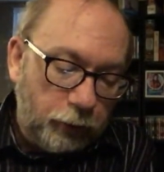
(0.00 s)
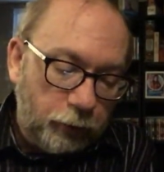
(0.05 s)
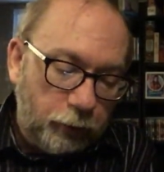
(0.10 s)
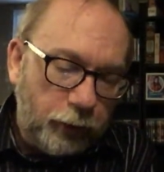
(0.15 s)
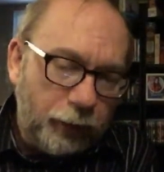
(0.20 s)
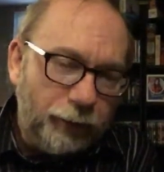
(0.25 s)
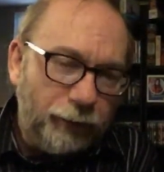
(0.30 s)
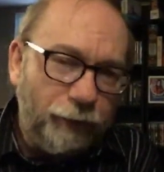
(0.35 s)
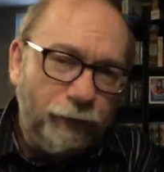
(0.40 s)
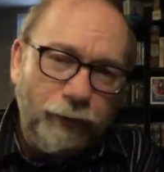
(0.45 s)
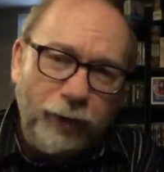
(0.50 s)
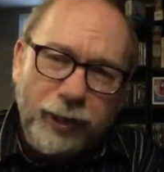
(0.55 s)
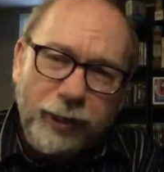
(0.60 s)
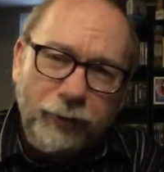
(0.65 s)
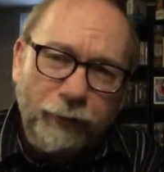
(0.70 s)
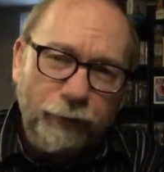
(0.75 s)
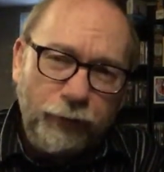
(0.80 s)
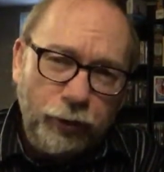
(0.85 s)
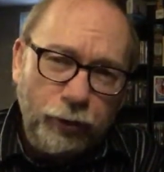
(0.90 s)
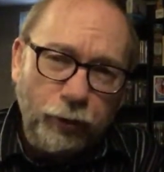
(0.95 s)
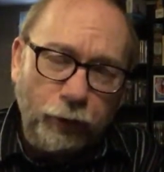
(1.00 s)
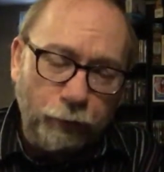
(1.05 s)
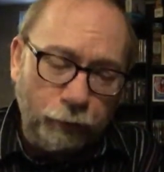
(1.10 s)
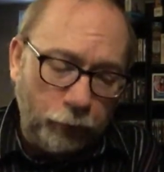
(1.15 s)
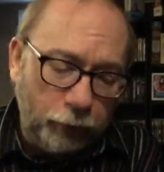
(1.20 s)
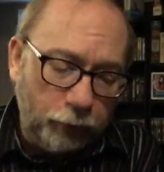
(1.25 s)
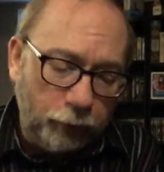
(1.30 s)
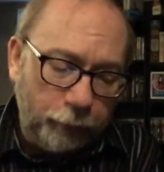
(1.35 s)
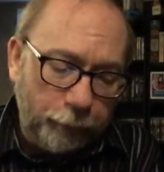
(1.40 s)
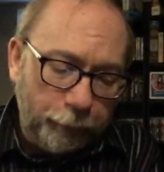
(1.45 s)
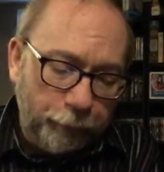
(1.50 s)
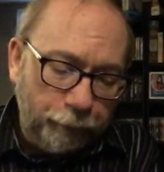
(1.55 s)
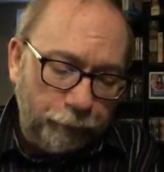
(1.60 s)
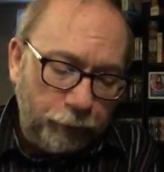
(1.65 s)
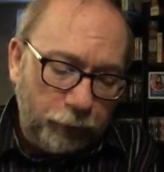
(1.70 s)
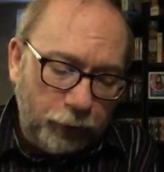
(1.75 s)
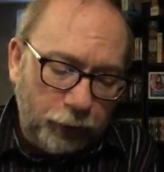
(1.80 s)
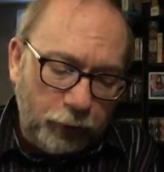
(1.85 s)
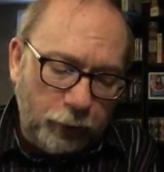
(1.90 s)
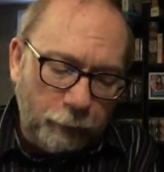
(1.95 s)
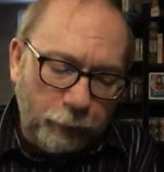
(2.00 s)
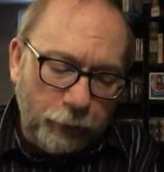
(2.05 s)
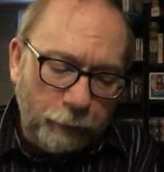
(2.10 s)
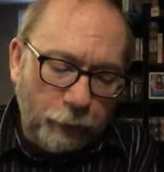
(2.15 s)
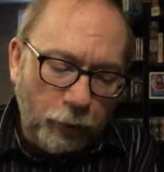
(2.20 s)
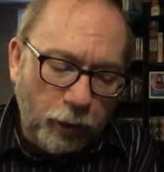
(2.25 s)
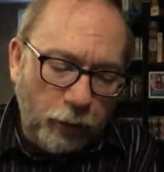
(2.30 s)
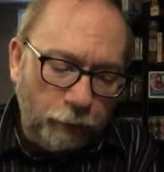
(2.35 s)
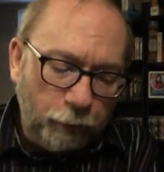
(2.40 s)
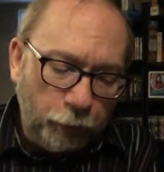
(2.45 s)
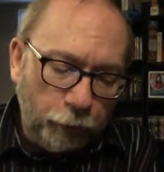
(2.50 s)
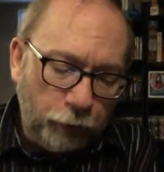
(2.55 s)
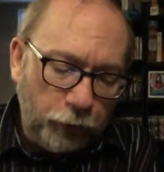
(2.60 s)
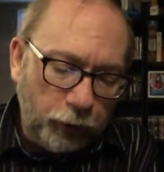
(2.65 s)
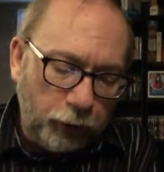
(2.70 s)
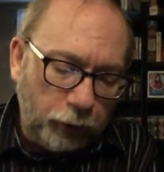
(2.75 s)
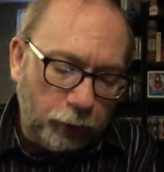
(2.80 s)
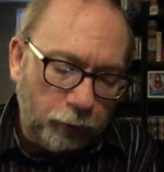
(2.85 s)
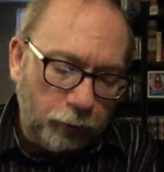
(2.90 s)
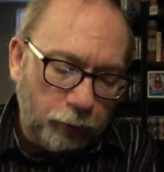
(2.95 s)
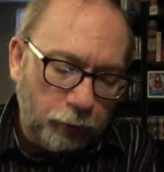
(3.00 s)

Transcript: that the faith of children can be a powerful thing.